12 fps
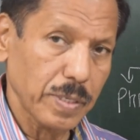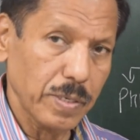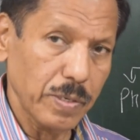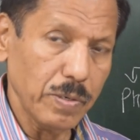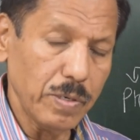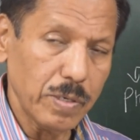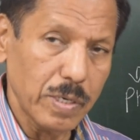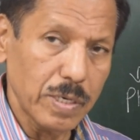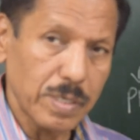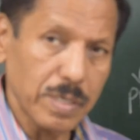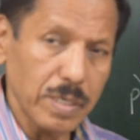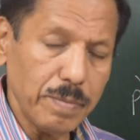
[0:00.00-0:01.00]
you know,
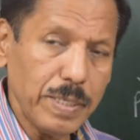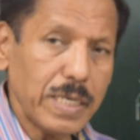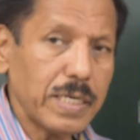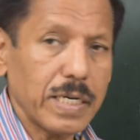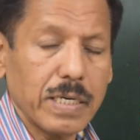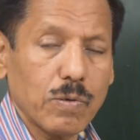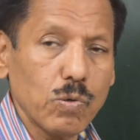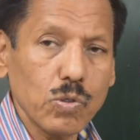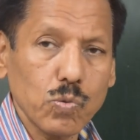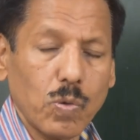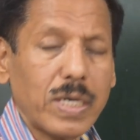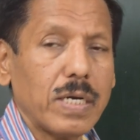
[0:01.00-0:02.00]
terminating, whose
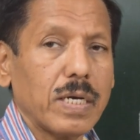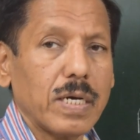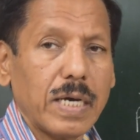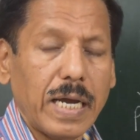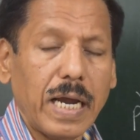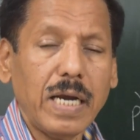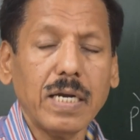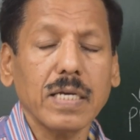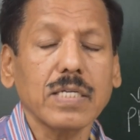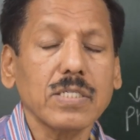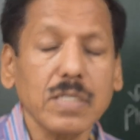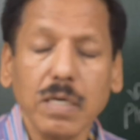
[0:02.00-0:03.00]
one end
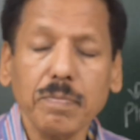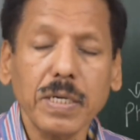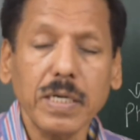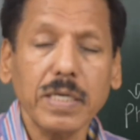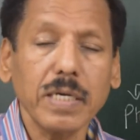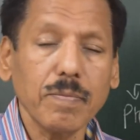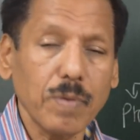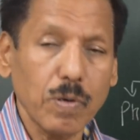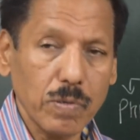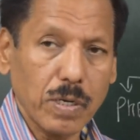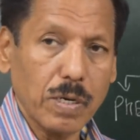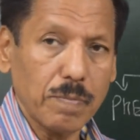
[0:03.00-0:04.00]
is terminating below
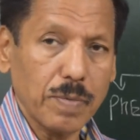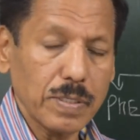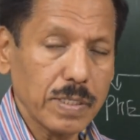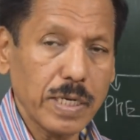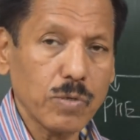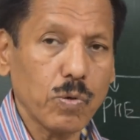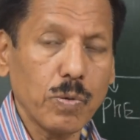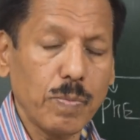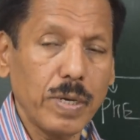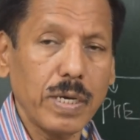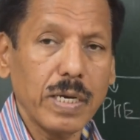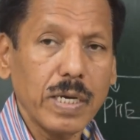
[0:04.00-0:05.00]
the compass. It could
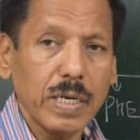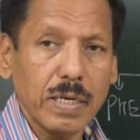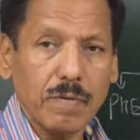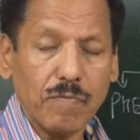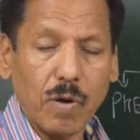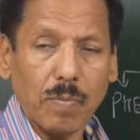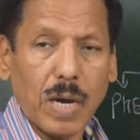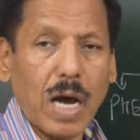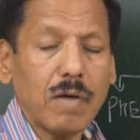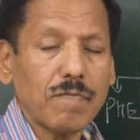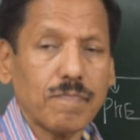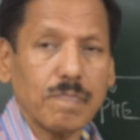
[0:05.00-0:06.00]
be from
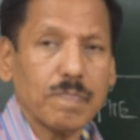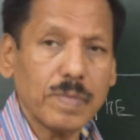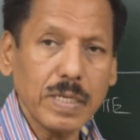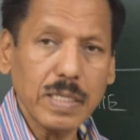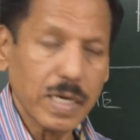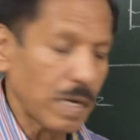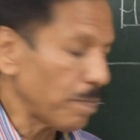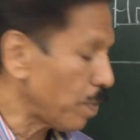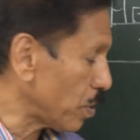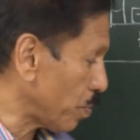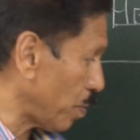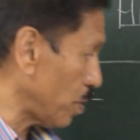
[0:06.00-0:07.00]
aft till the
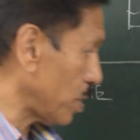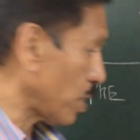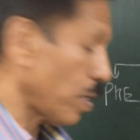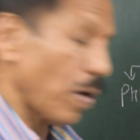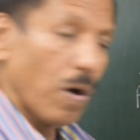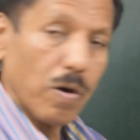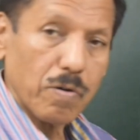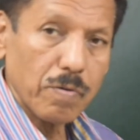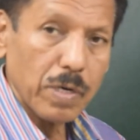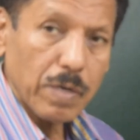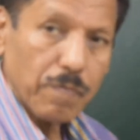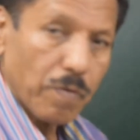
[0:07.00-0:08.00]
compass position or
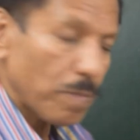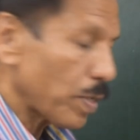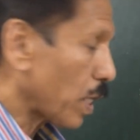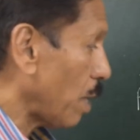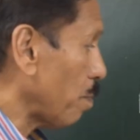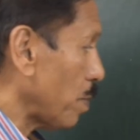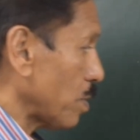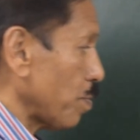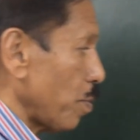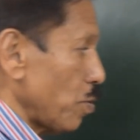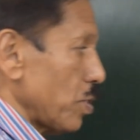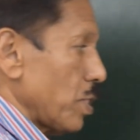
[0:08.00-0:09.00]
from the compass
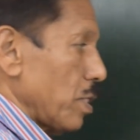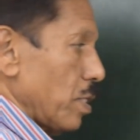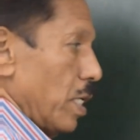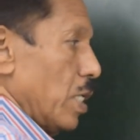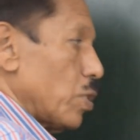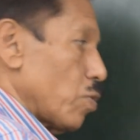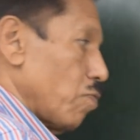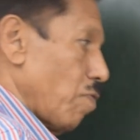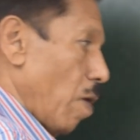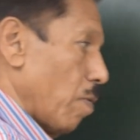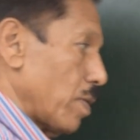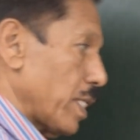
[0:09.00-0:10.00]
position to
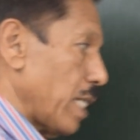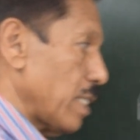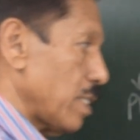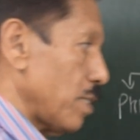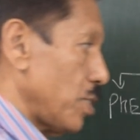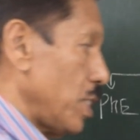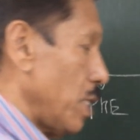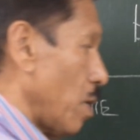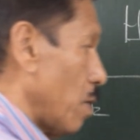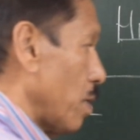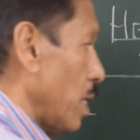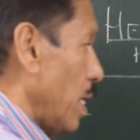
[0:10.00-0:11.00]
forward. That is the G
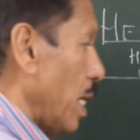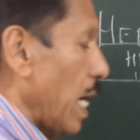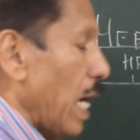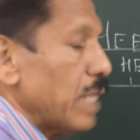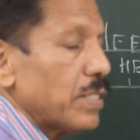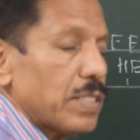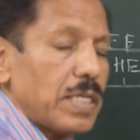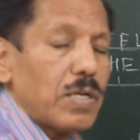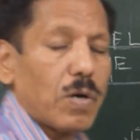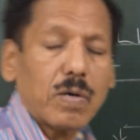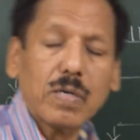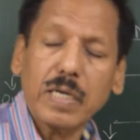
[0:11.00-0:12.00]
rod. And C
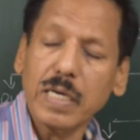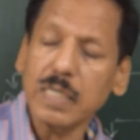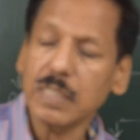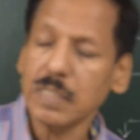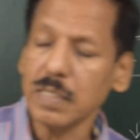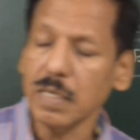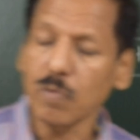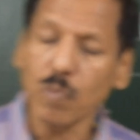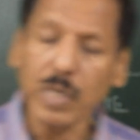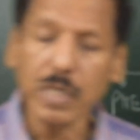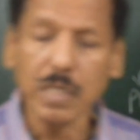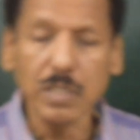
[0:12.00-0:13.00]
rod is a
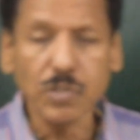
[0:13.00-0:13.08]
vertical